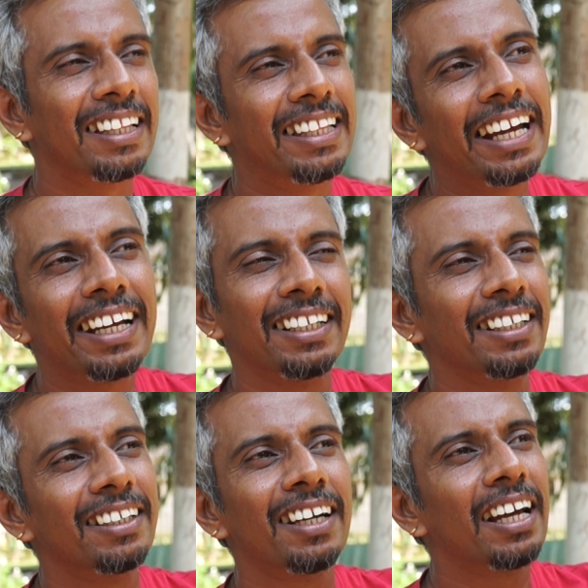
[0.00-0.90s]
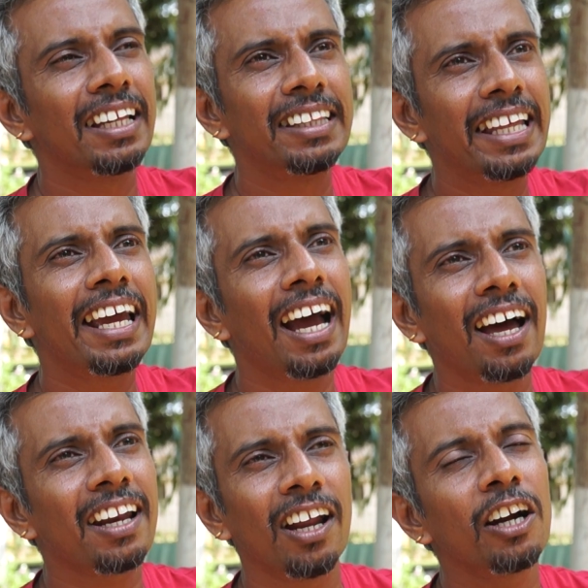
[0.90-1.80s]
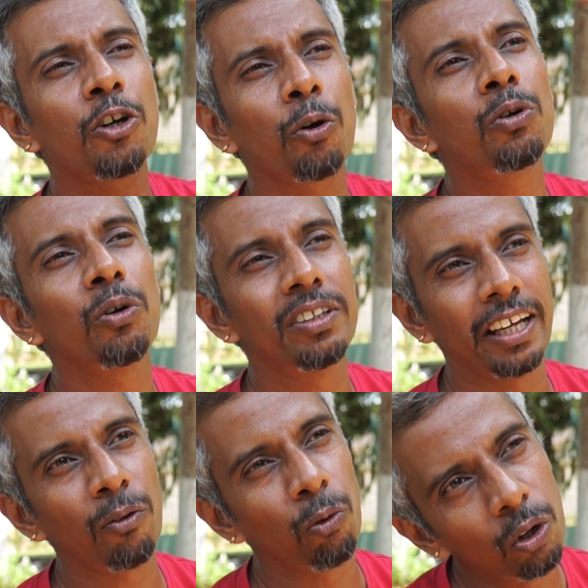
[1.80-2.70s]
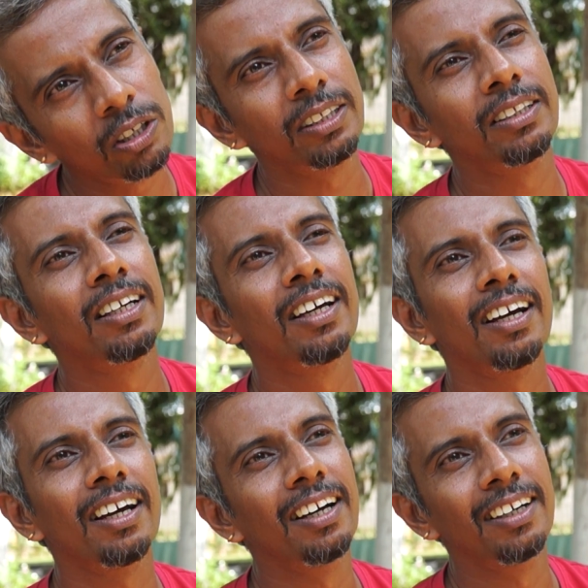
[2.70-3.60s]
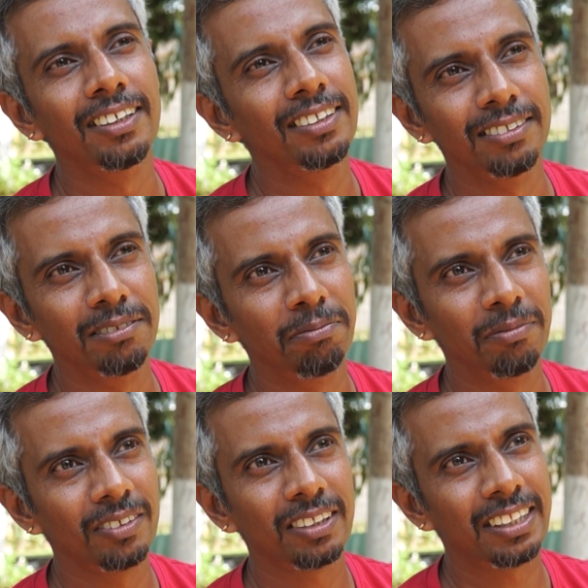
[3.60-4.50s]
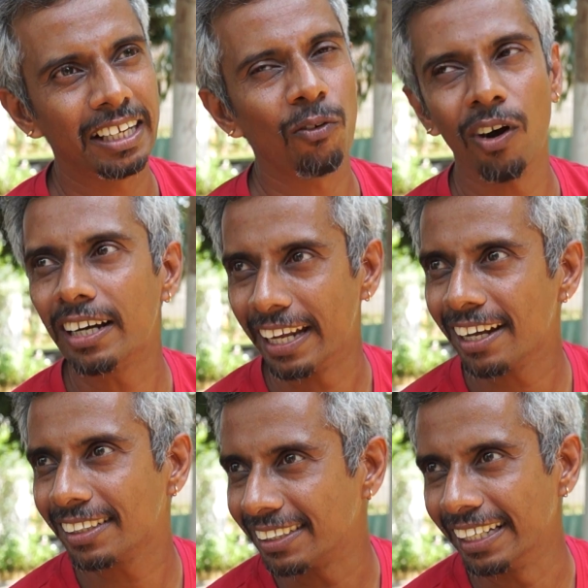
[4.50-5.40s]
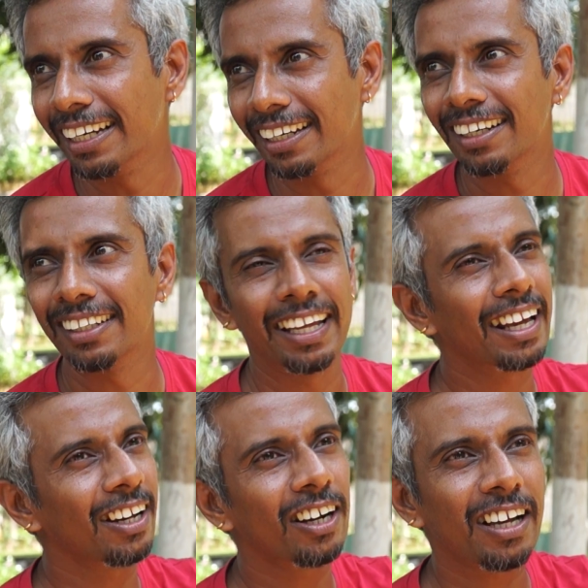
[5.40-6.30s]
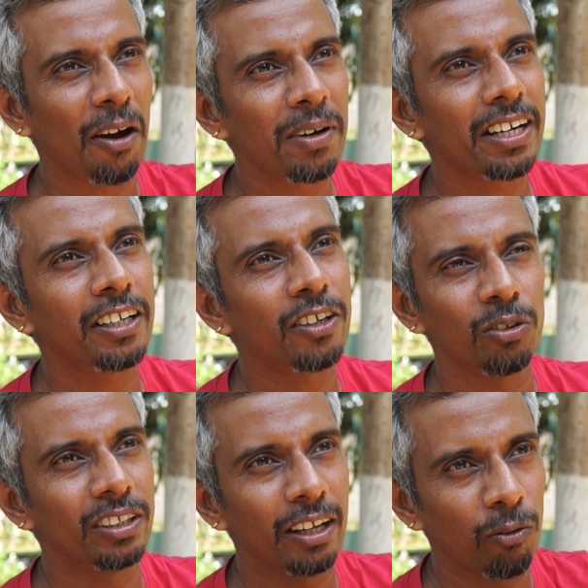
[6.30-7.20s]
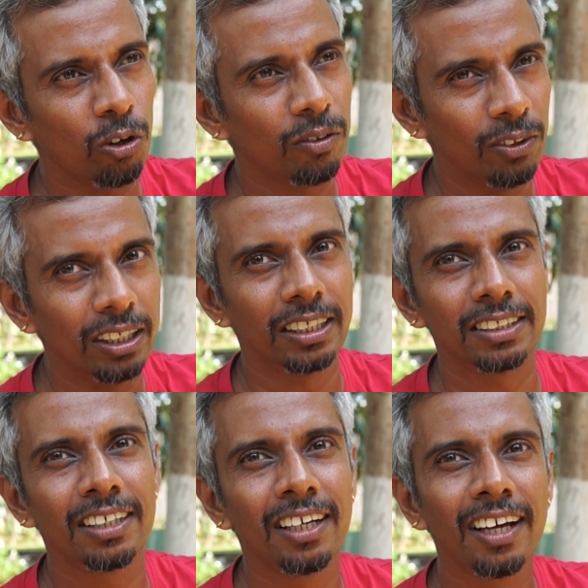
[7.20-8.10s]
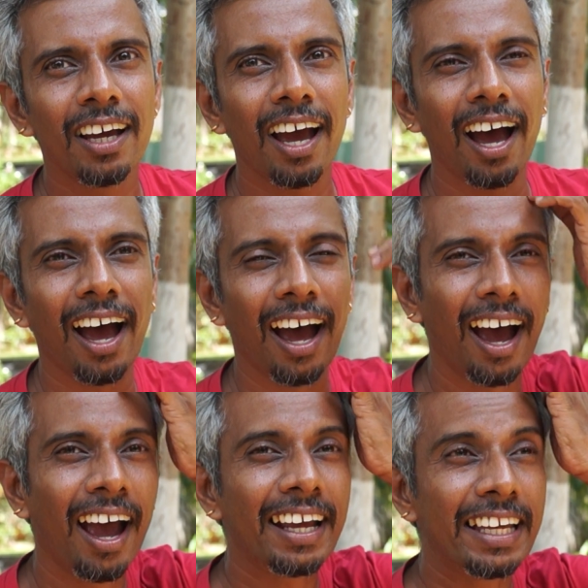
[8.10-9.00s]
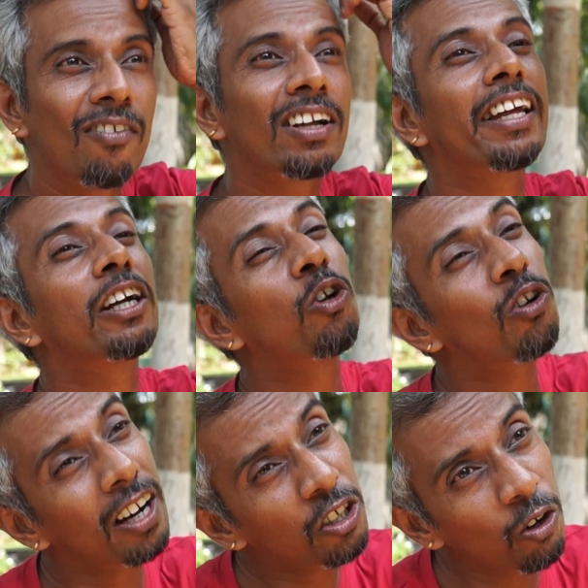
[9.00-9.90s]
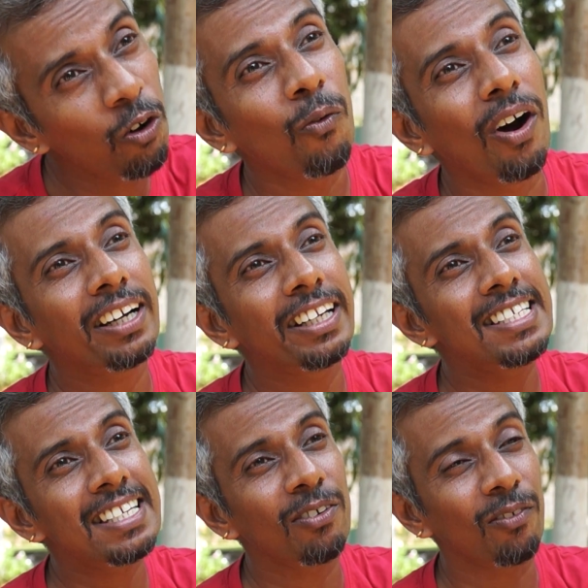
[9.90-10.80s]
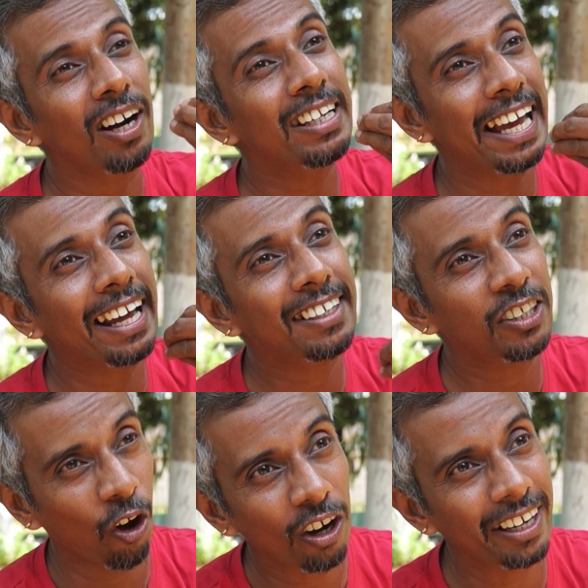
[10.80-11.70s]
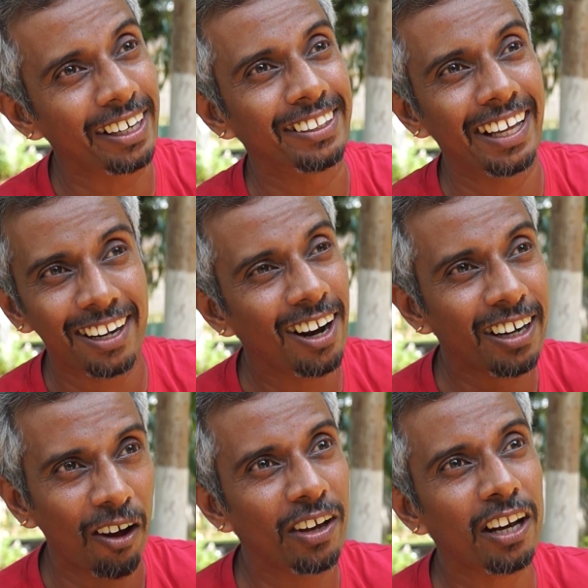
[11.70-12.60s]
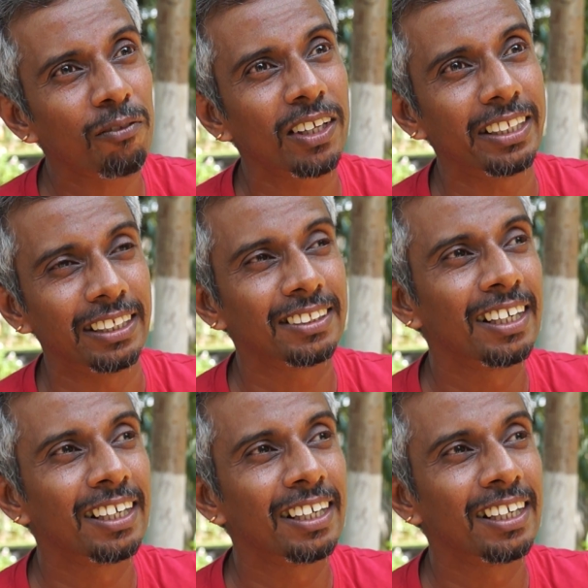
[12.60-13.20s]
They are not true to their own thing. What they are saying, they are not committed to their own words. They do not know what they are talking. They are not aware of the things.